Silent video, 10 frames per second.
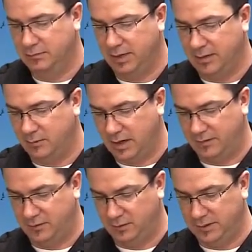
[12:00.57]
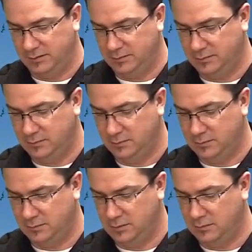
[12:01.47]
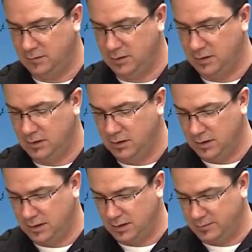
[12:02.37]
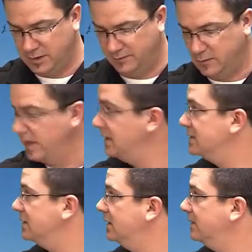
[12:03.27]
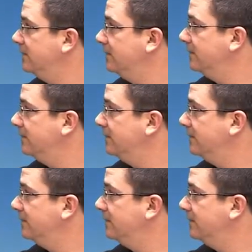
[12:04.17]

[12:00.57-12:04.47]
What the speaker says: but when I fold it, it comes off quite easily.